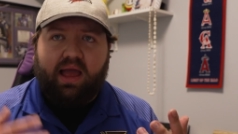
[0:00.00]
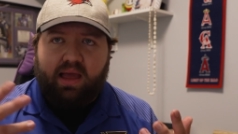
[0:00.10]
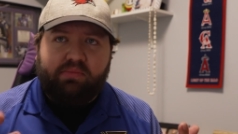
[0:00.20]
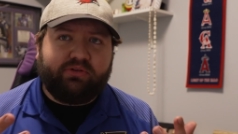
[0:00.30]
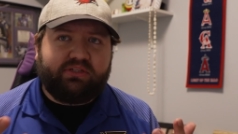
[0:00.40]

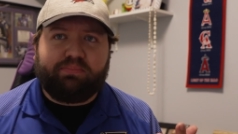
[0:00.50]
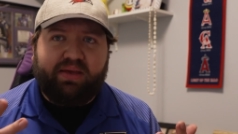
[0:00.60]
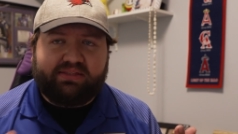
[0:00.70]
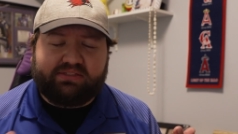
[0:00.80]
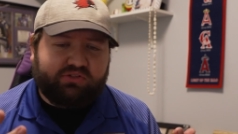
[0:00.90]
I'm using
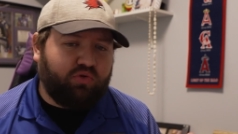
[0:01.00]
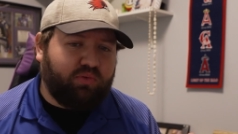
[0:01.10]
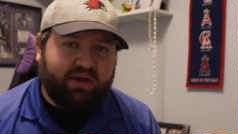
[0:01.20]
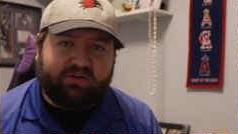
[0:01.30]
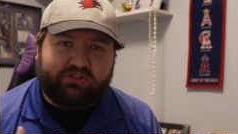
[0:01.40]
Pitts'
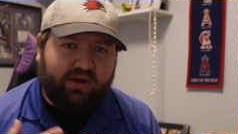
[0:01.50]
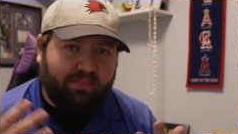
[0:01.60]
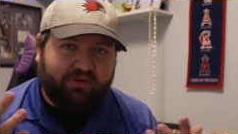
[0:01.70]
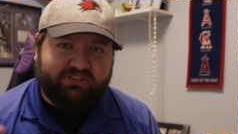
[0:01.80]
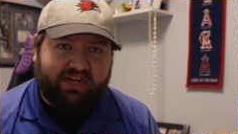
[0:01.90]
career to try
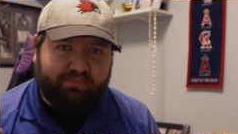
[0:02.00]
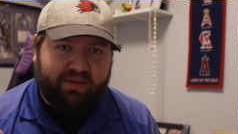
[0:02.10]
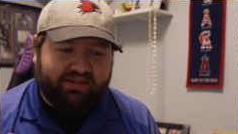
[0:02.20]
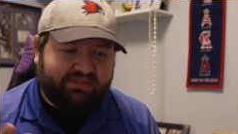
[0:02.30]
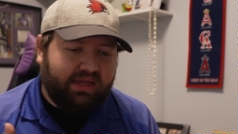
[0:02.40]
to project
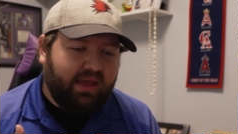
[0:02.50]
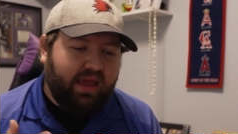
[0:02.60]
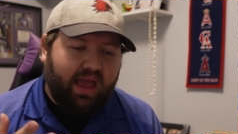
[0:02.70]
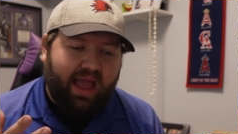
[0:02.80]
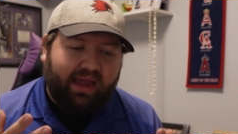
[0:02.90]
Pitts.
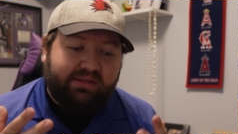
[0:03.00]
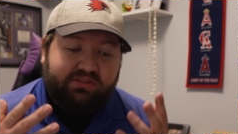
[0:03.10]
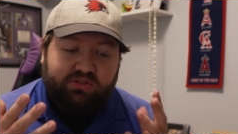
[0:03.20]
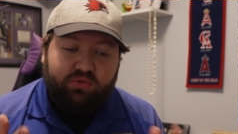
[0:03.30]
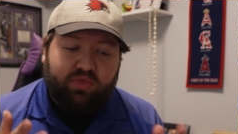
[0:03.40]
I
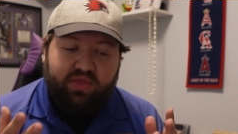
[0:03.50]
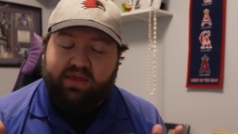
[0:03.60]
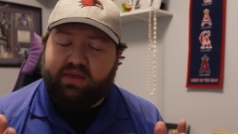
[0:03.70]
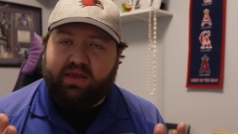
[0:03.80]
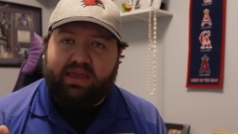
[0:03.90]
do
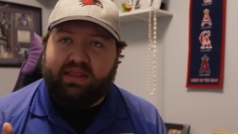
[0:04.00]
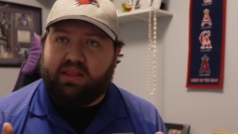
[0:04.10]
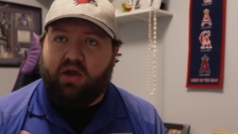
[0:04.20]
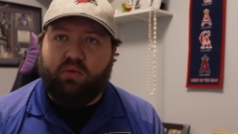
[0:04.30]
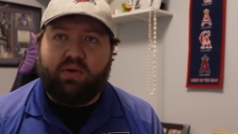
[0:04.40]
think, again
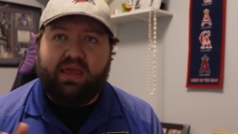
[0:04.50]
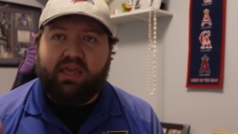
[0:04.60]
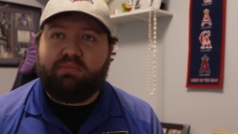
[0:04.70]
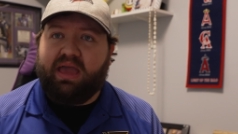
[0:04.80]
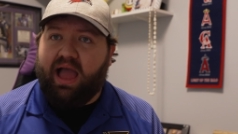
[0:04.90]
though,
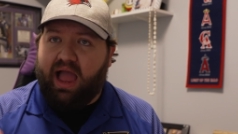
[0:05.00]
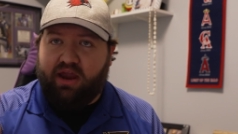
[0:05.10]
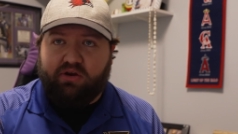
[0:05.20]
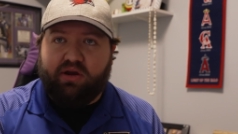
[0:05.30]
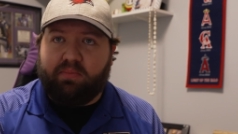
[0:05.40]
it could be a
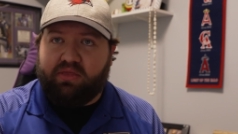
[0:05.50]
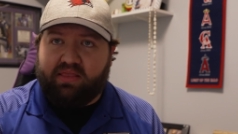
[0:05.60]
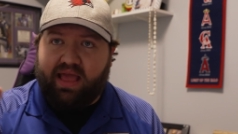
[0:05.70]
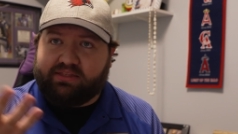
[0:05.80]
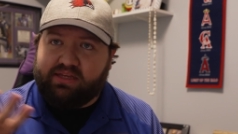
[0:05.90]
higher number than
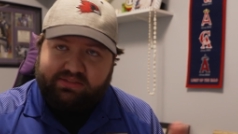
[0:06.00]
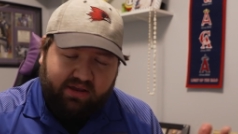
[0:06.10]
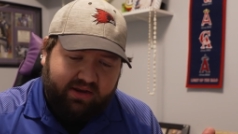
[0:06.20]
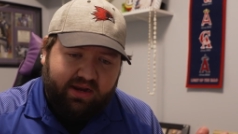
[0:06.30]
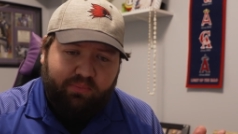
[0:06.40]
that. So that's how
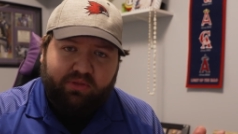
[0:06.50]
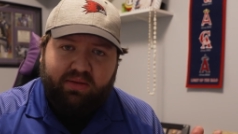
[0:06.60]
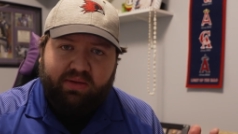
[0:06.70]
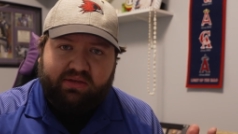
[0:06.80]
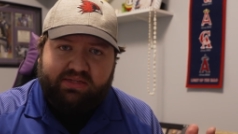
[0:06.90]
I ended up with
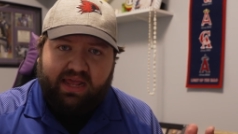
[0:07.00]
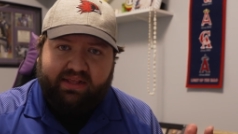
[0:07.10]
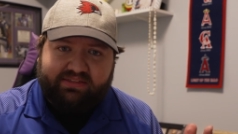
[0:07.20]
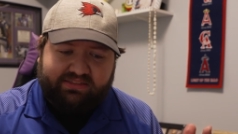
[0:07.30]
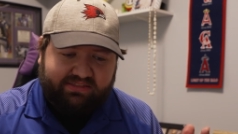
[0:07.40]
him at tight
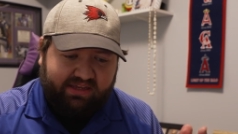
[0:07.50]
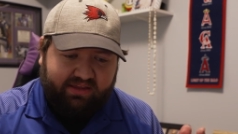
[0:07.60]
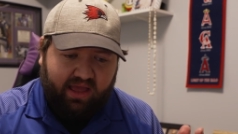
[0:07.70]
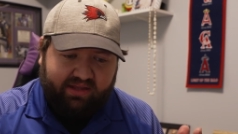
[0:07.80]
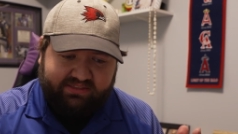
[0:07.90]
end
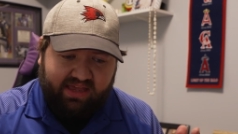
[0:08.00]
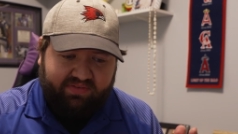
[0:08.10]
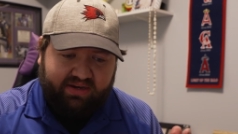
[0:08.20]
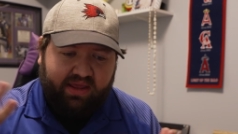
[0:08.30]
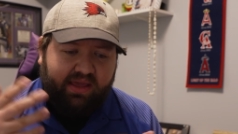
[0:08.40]

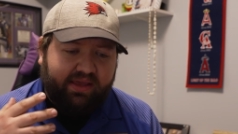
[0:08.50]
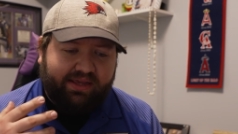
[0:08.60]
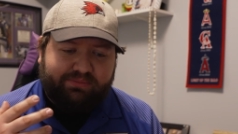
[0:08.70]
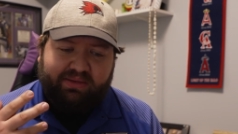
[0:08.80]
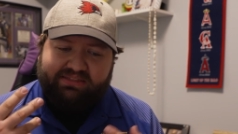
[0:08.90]
7,
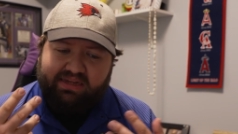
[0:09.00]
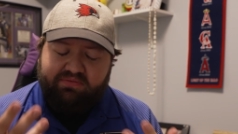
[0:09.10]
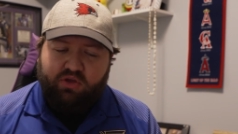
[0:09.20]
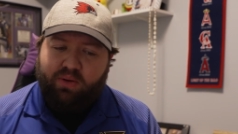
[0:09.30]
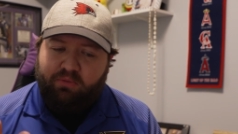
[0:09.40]
is because
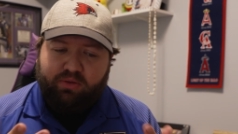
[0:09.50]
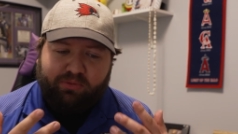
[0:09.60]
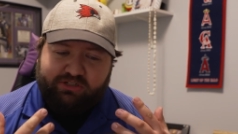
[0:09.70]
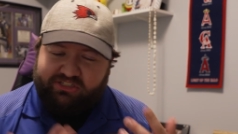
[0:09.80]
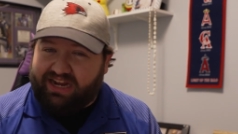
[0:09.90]
even though I'm only
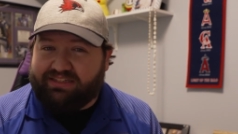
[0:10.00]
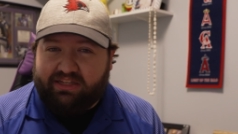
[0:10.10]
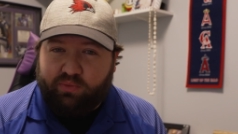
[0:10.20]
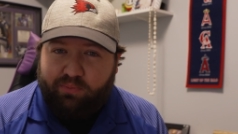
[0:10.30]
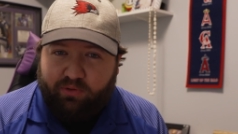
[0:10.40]

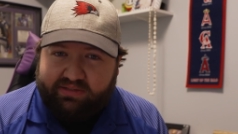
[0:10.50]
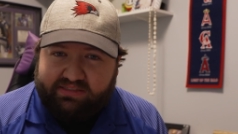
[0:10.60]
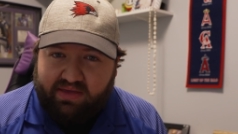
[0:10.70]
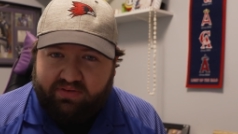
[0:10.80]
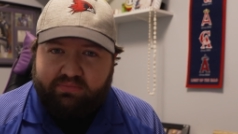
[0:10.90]
projecting
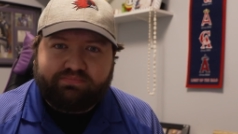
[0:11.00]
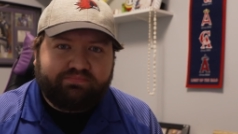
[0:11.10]
3.7,